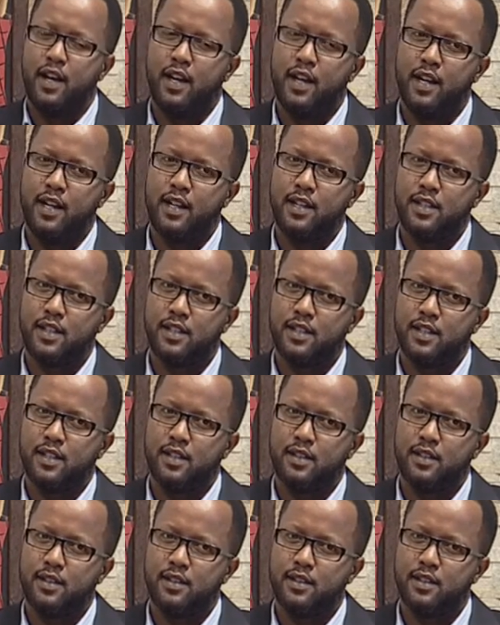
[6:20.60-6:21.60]
and
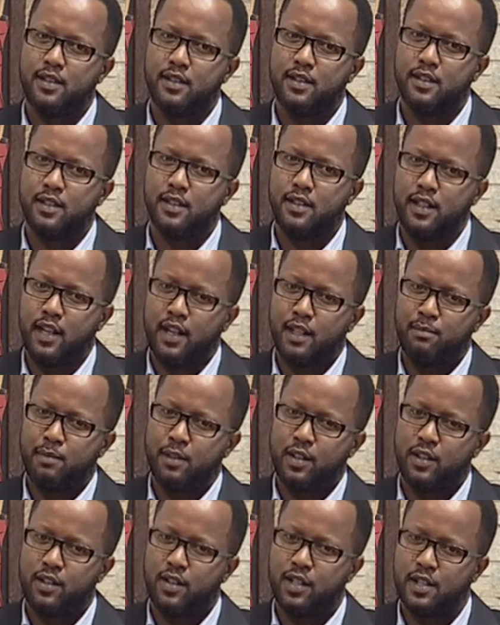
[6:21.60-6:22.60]
uh, in that
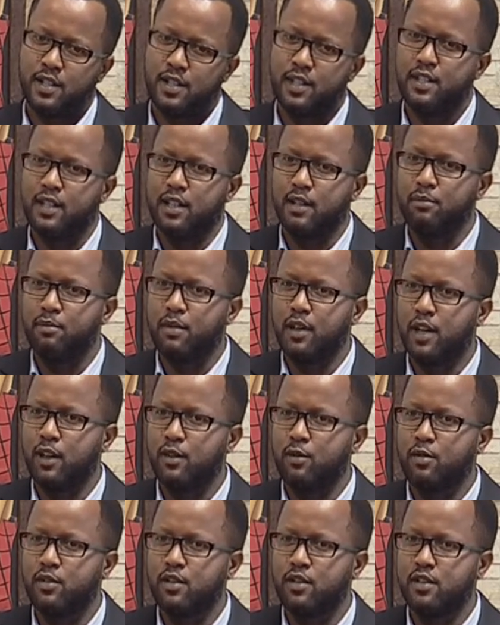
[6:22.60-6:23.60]
particular setup, I
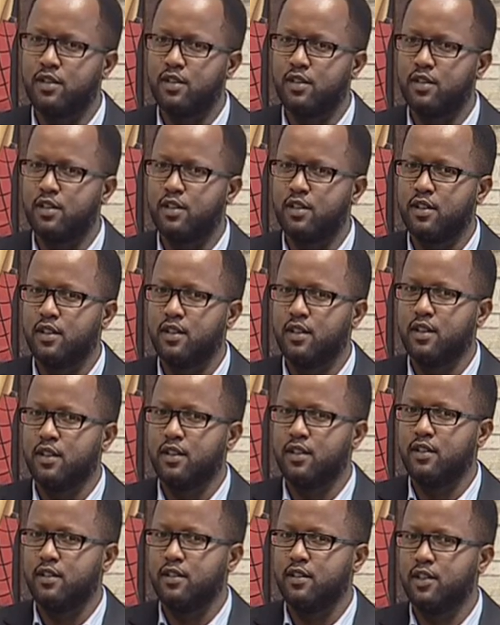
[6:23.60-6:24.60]
was
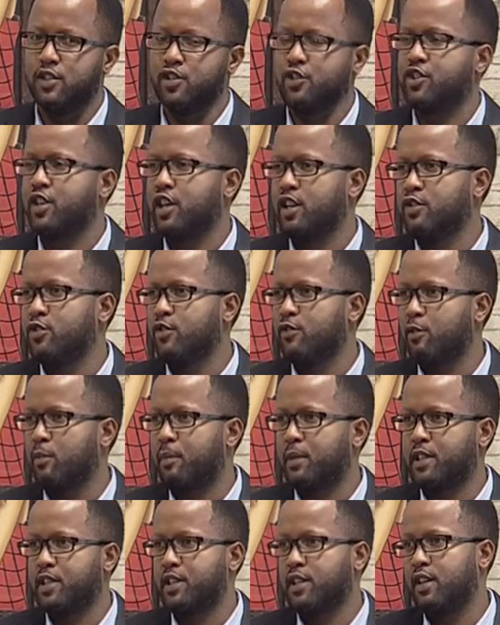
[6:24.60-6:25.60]
uh, in charge of a
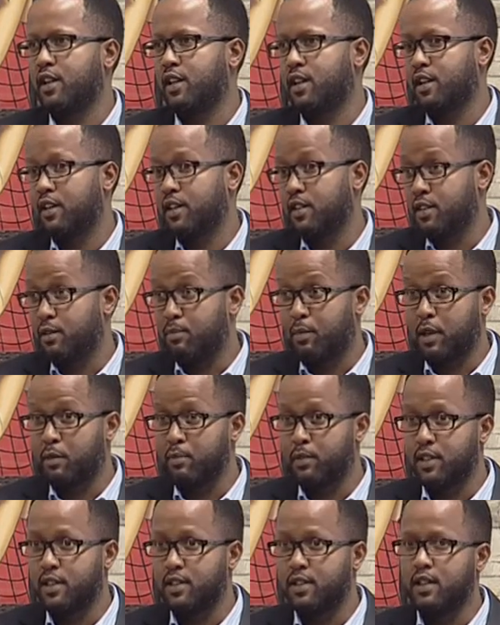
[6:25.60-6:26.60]
particular
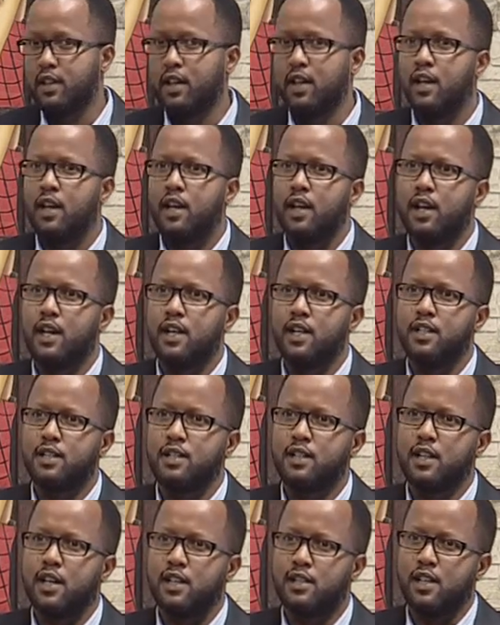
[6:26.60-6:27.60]
department. And
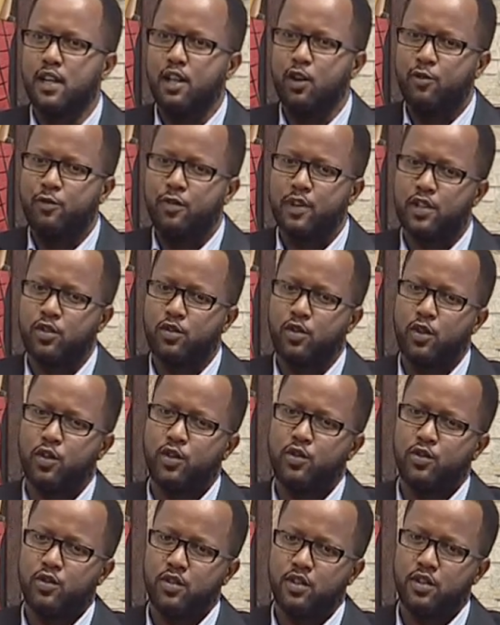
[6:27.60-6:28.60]
as I offered
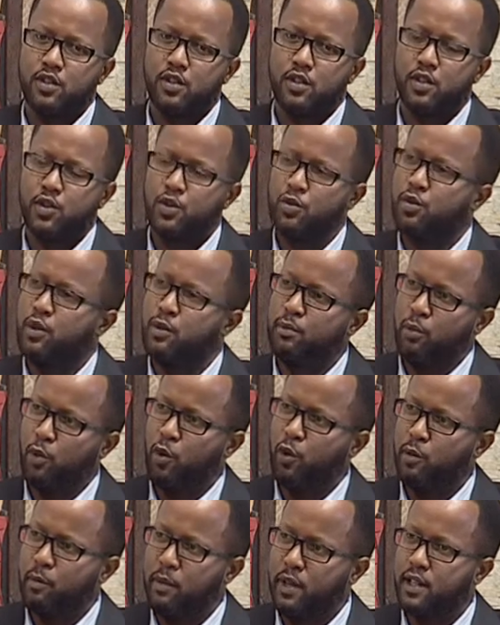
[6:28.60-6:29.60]
solutions through
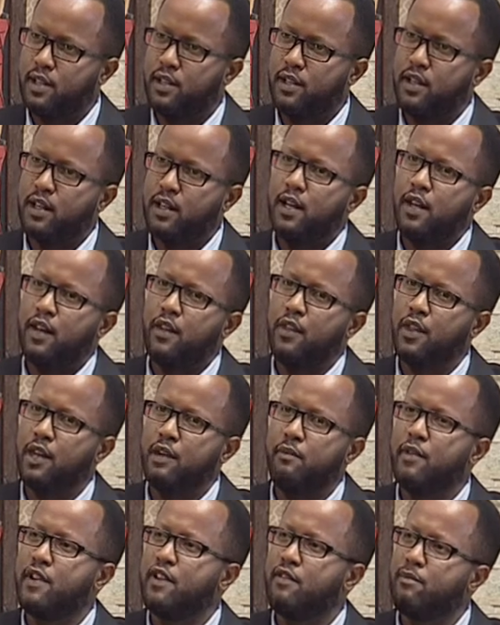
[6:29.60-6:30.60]
employment, there
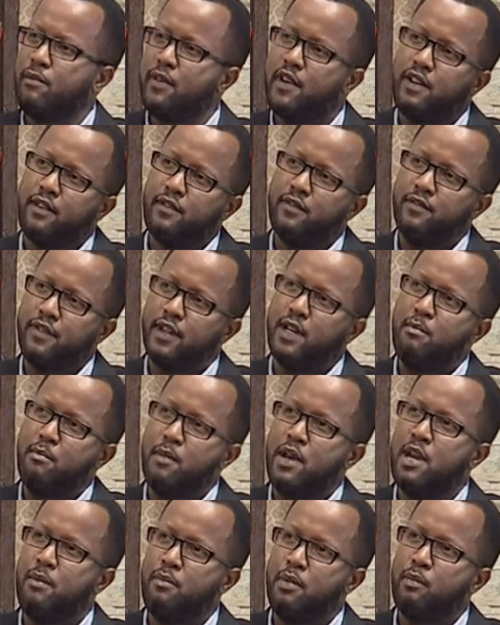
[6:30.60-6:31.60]
are very, very, very
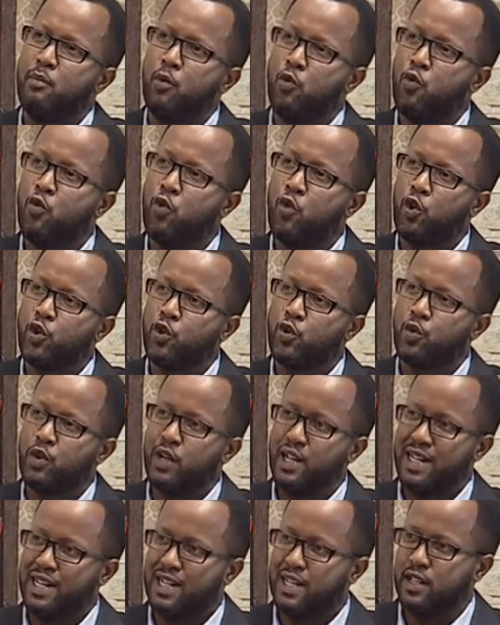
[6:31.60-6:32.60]
many people who got to
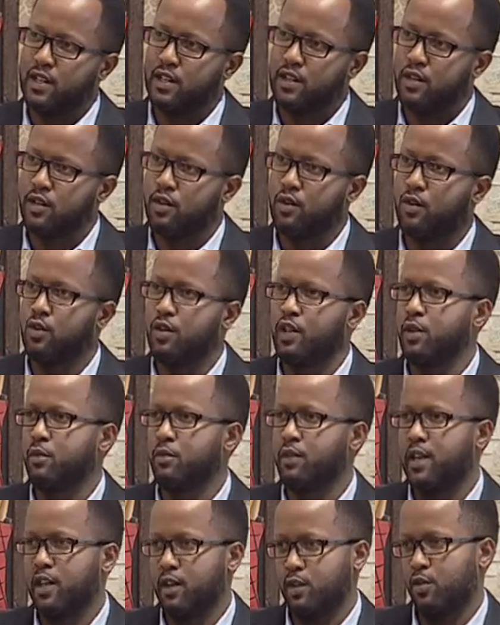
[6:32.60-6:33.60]
learn or got
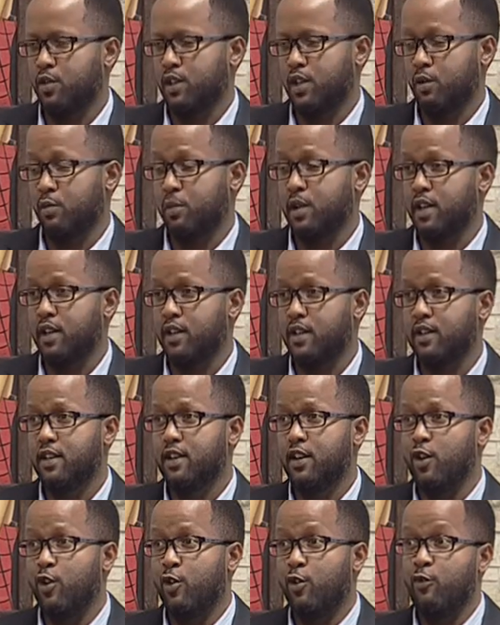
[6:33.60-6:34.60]
the, got the wind
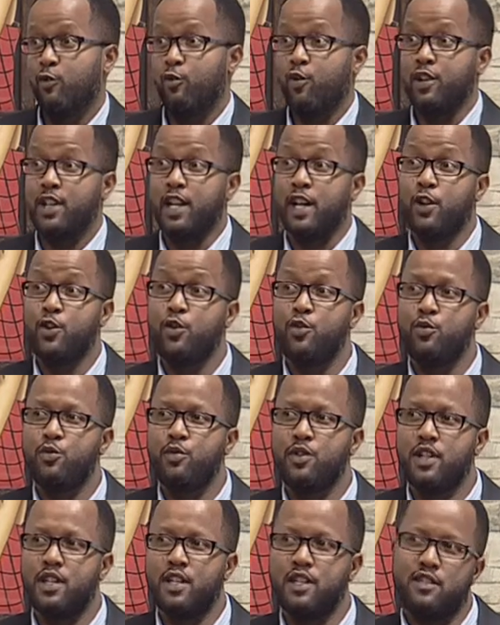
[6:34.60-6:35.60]
of what I do
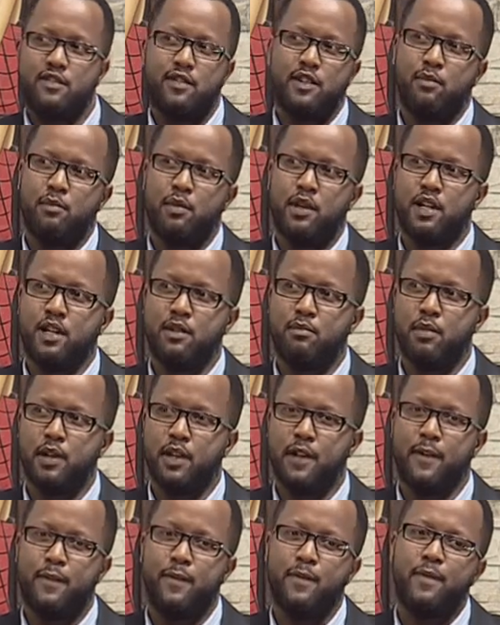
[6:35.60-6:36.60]
in this very big company.
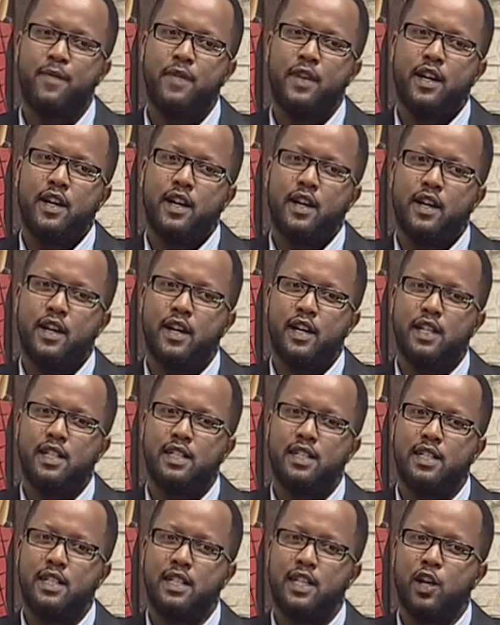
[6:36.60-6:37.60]
Mm -hmm. And
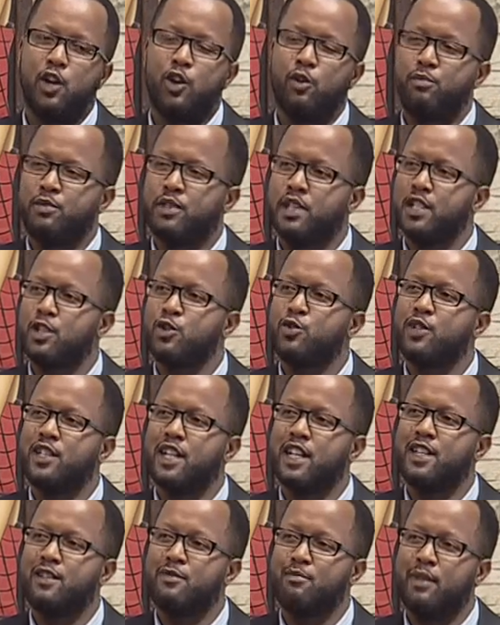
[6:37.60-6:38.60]
they opted to
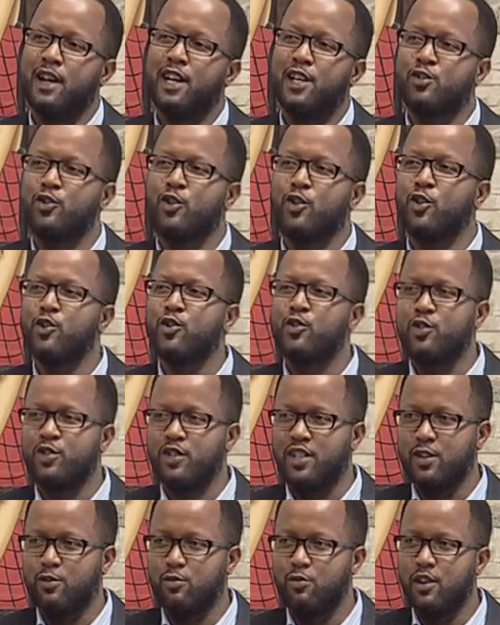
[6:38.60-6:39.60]
get my solutions
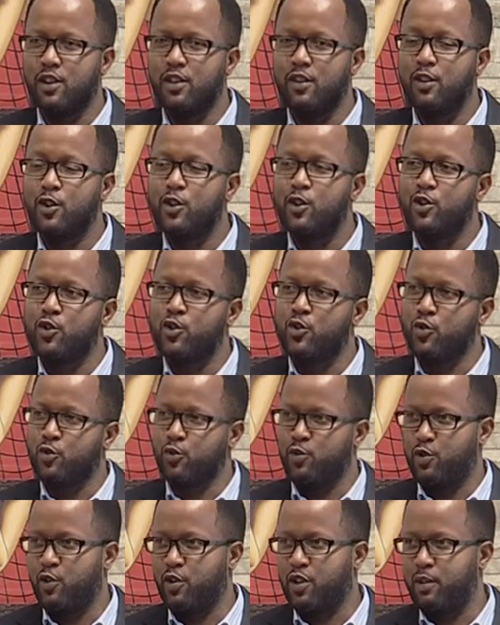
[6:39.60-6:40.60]
as well to
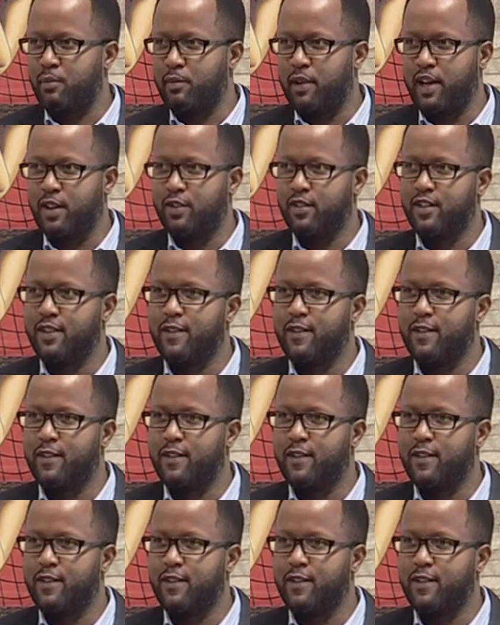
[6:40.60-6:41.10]
sort them out.